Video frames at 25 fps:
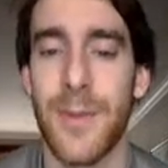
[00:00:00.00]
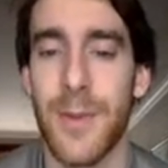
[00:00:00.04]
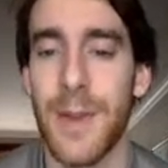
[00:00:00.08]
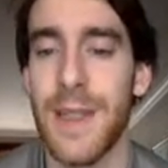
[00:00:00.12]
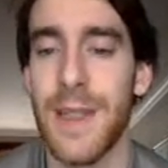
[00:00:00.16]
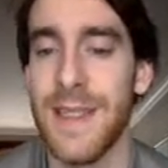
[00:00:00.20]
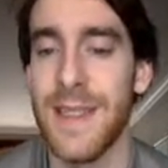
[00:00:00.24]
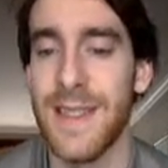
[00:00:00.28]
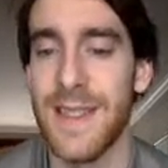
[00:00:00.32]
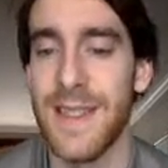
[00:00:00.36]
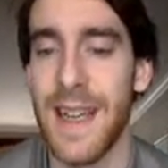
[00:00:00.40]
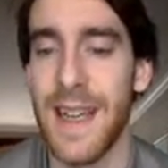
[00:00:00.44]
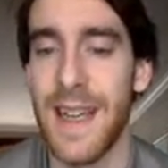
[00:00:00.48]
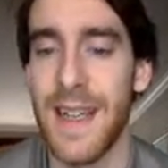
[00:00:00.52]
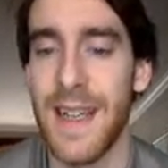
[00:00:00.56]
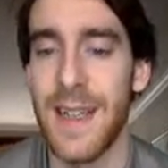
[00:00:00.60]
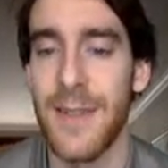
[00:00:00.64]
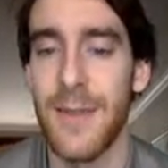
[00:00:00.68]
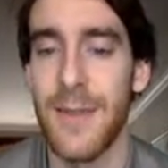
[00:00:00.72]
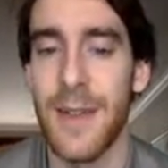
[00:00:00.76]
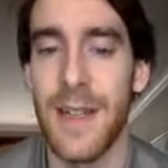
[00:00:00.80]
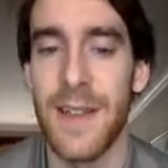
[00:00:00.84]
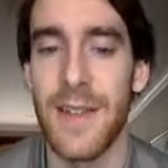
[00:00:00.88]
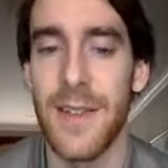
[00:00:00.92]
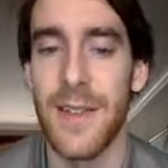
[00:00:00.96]
what he's saying,
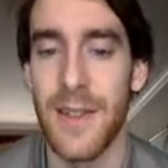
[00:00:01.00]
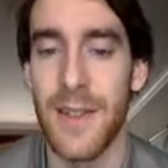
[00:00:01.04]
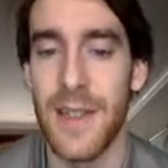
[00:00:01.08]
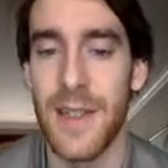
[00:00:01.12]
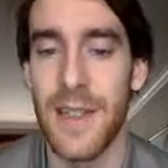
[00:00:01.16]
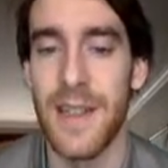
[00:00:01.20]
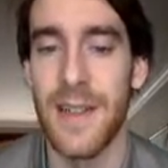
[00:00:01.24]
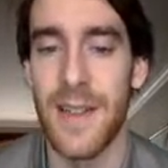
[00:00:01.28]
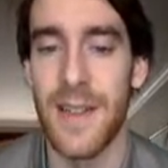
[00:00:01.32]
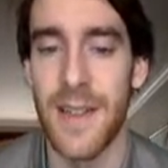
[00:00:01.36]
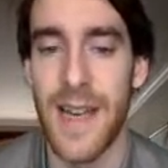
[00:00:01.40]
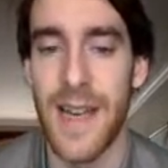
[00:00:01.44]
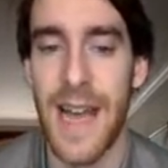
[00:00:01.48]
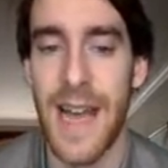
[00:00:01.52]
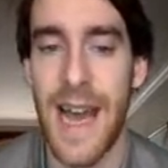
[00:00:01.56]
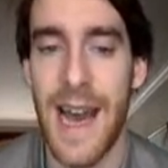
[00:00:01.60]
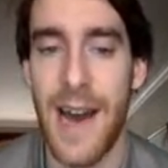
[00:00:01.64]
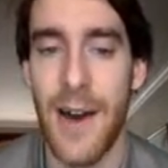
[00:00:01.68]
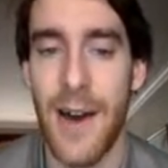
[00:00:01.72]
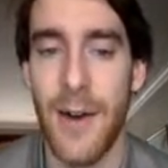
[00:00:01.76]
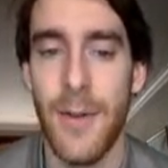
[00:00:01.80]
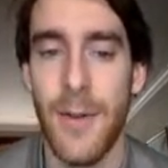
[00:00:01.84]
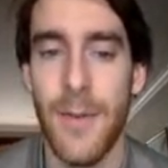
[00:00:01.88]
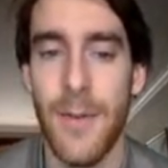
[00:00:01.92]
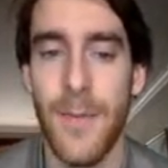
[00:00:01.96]
right? They're here
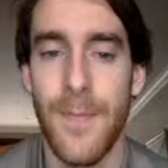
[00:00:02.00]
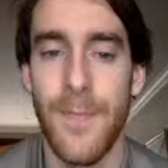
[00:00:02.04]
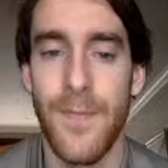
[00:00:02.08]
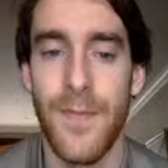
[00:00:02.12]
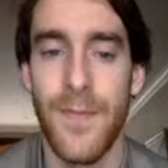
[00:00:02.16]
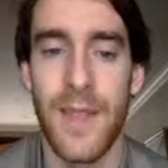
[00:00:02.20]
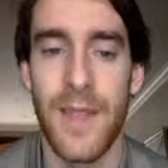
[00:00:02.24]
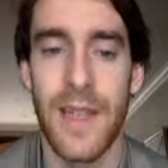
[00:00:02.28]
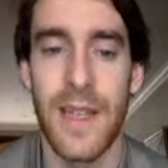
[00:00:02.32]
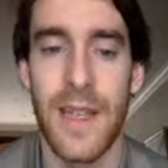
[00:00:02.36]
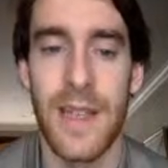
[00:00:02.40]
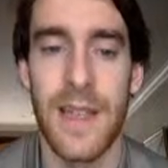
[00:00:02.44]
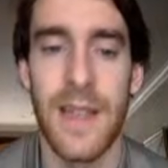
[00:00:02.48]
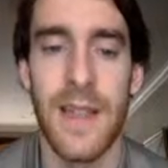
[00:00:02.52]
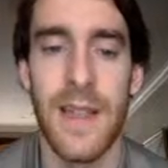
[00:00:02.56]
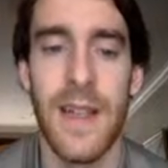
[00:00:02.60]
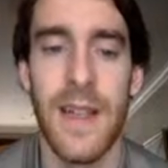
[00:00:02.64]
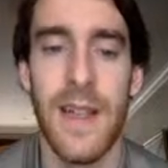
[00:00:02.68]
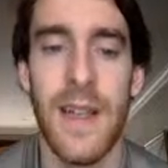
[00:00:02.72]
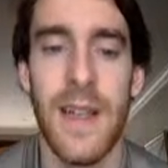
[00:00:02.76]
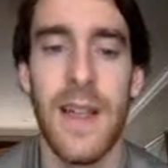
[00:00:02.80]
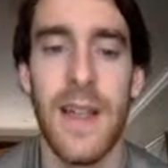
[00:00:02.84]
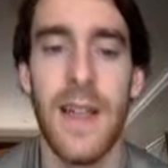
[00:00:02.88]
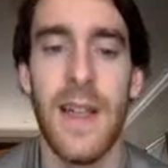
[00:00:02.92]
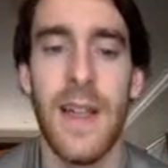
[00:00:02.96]
now. Okay.
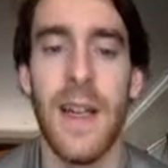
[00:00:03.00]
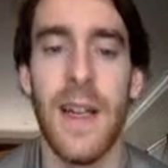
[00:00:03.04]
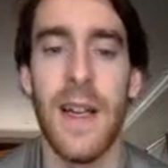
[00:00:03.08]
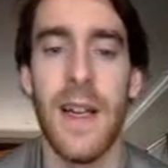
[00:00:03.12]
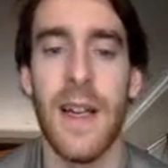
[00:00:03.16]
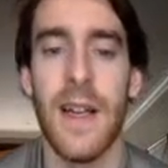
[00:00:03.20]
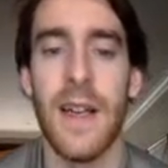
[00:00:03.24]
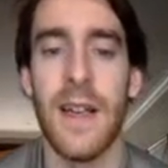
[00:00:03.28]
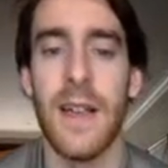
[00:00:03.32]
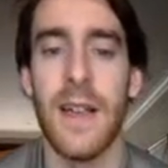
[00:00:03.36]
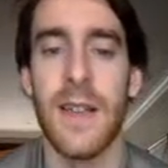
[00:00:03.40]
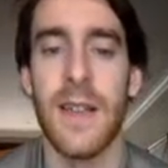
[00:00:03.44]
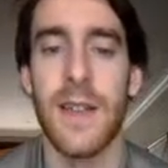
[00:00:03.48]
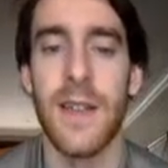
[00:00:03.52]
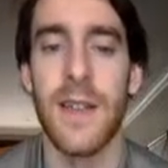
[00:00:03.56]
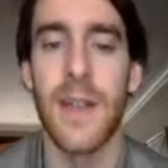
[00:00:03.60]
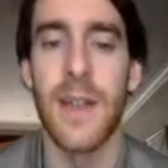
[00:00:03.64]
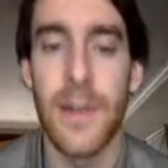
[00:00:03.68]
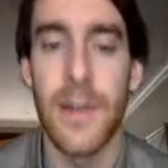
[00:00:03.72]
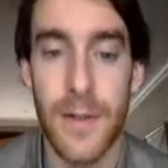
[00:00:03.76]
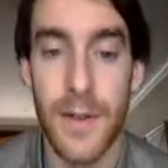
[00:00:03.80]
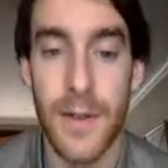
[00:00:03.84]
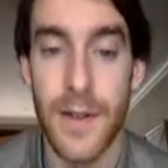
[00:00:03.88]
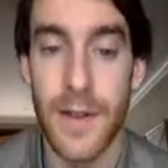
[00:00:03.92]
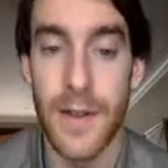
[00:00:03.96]
Sorry
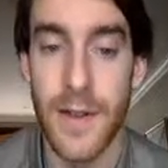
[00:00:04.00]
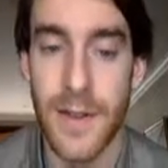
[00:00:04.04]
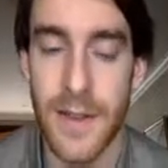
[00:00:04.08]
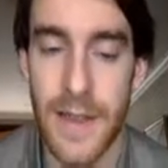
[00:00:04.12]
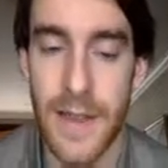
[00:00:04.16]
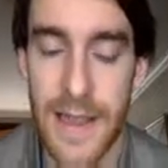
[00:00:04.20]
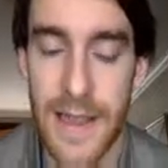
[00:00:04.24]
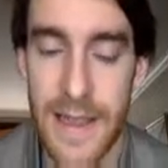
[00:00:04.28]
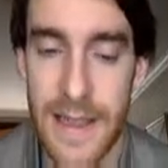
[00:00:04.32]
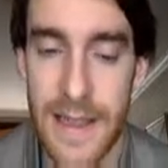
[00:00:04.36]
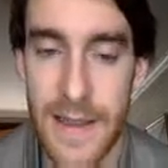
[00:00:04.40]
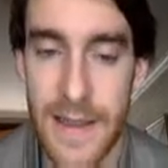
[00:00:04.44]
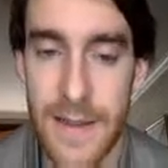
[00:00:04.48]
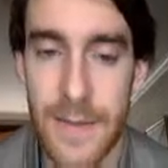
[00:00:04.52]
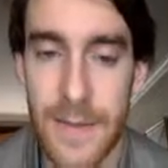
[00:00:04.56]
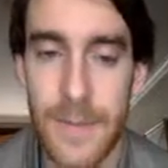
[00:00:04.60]
for the delay.